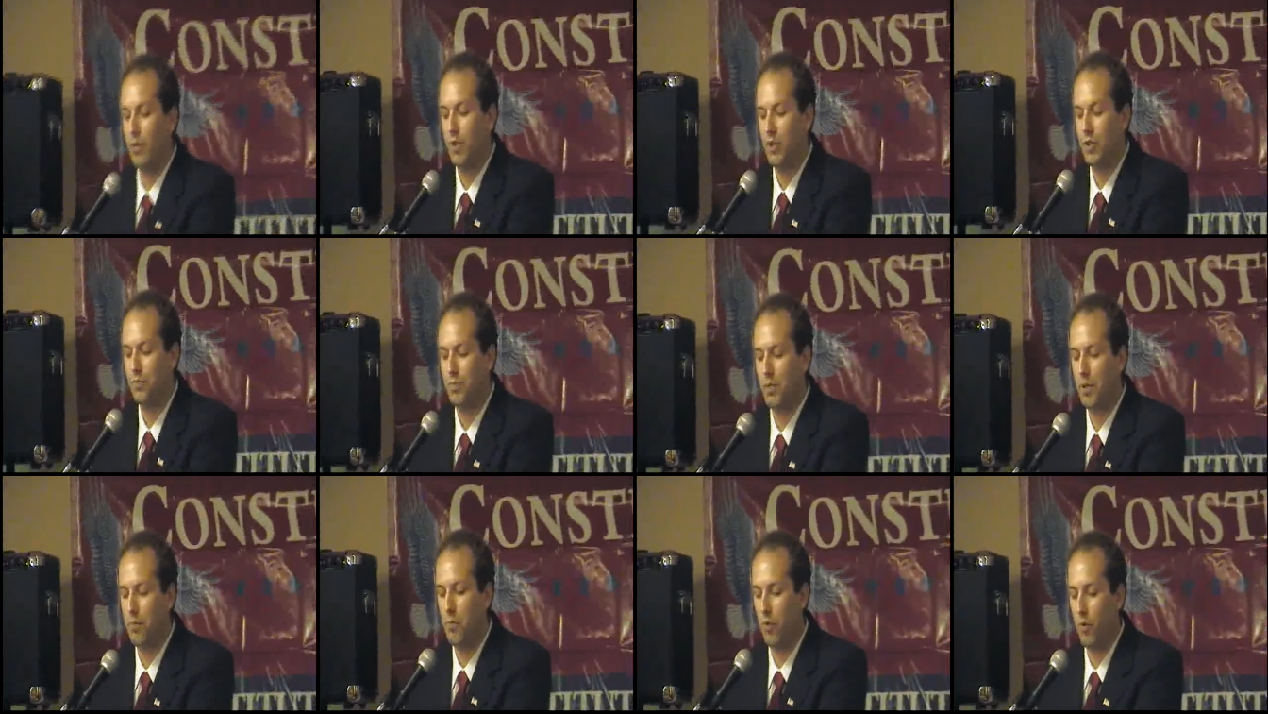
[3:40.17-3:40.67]

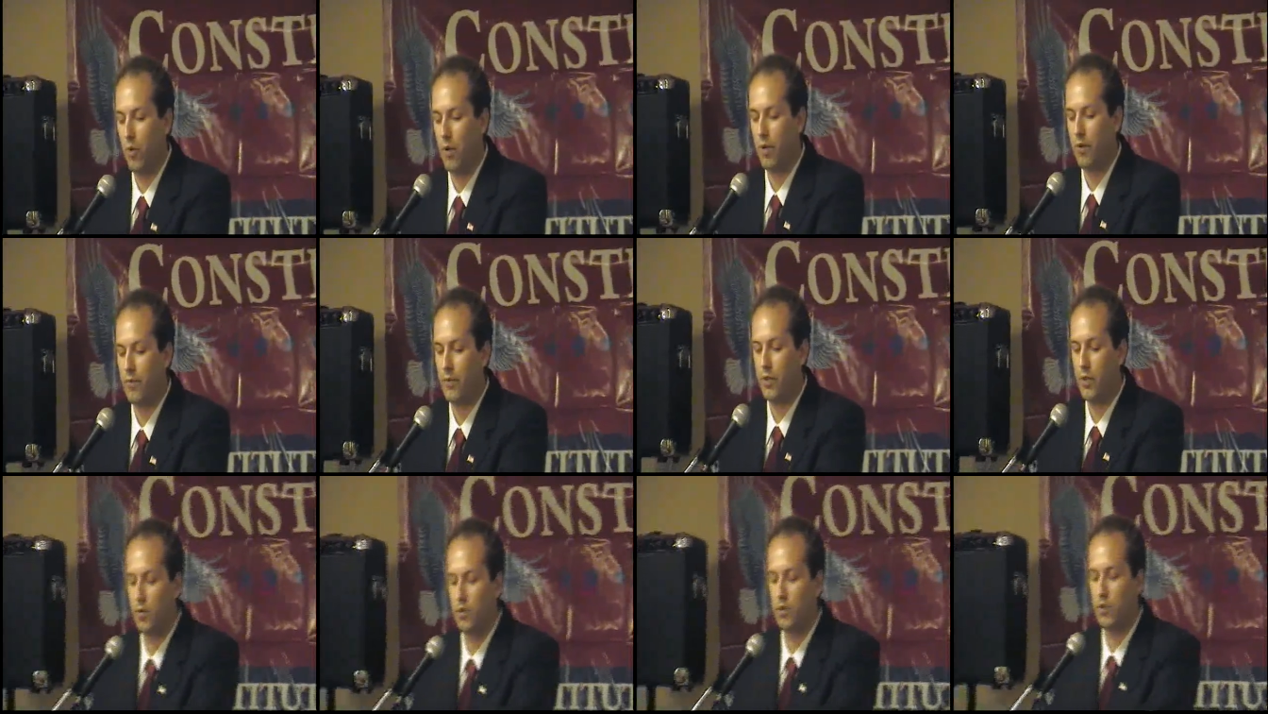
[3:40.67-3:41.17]
must be
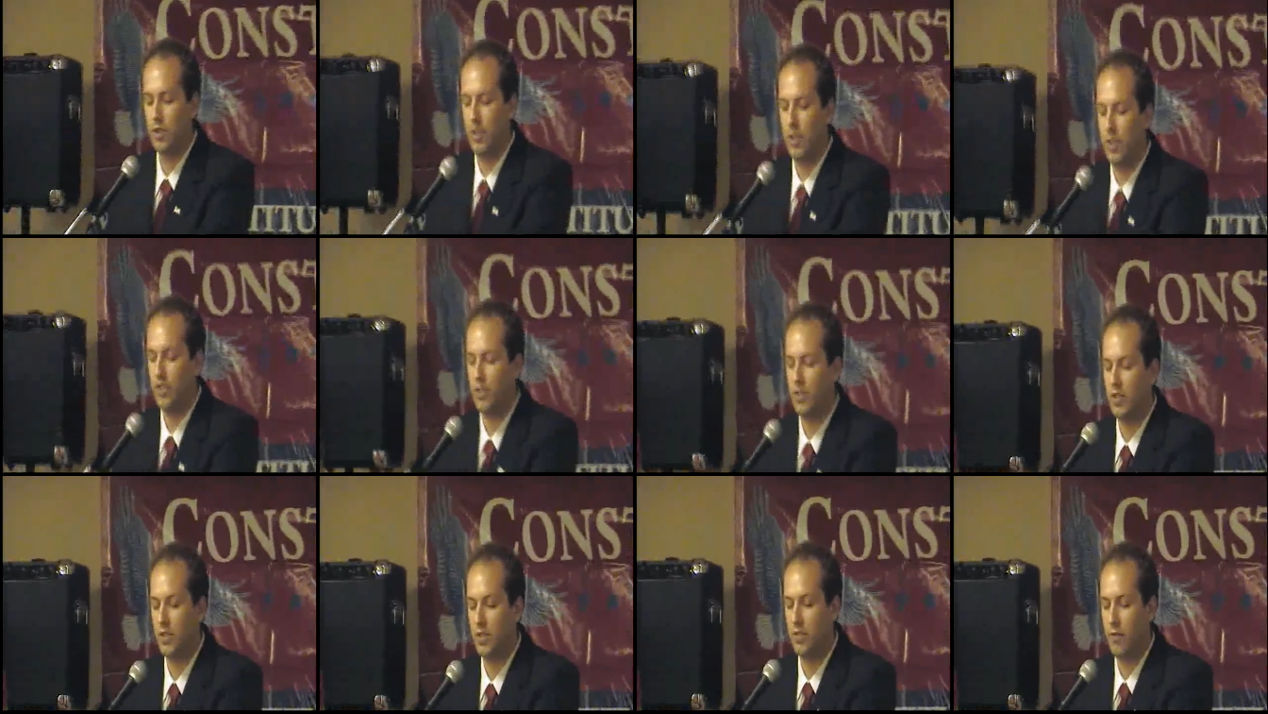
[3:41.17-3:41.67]
born of two
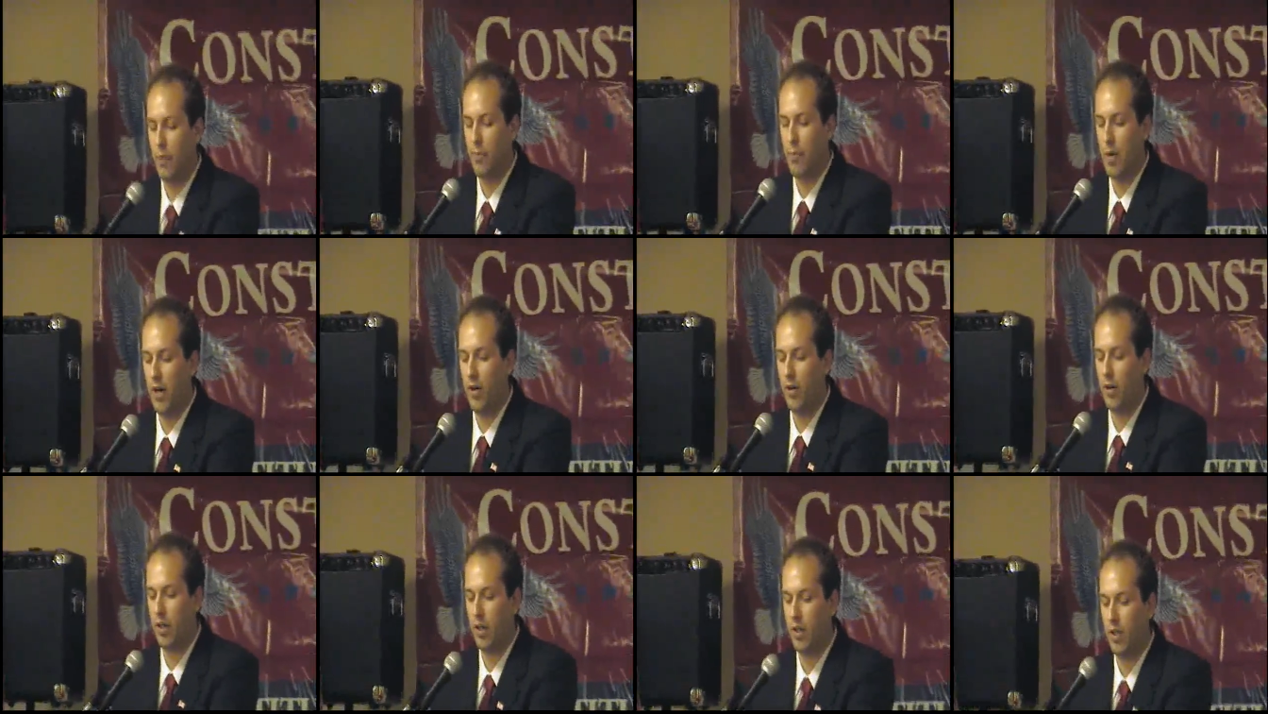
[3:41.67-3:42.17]
citizens of
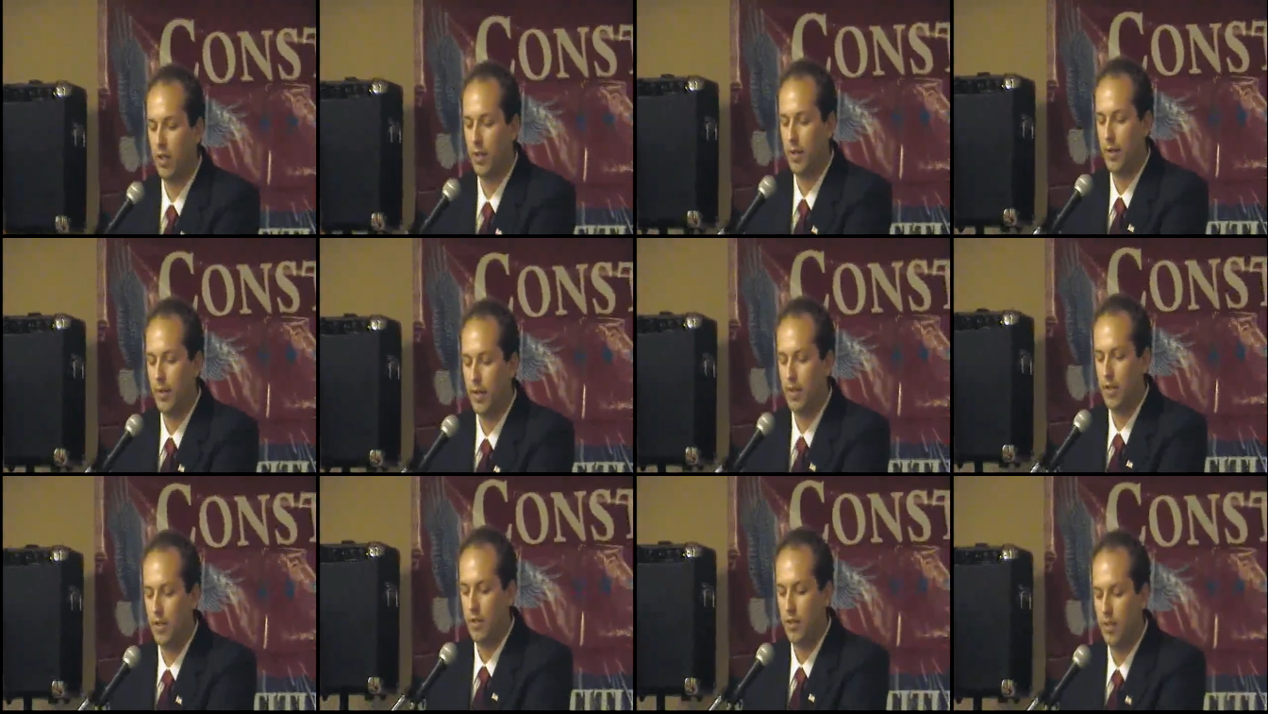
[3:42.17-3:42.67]
America.
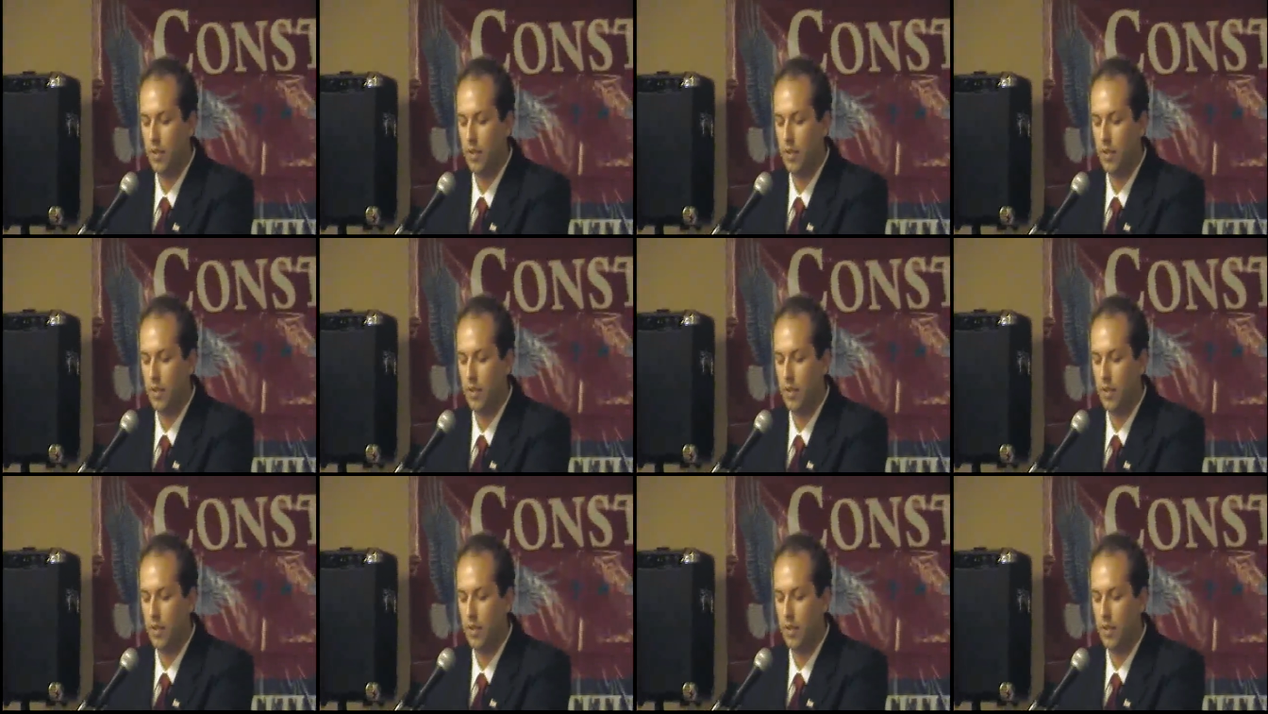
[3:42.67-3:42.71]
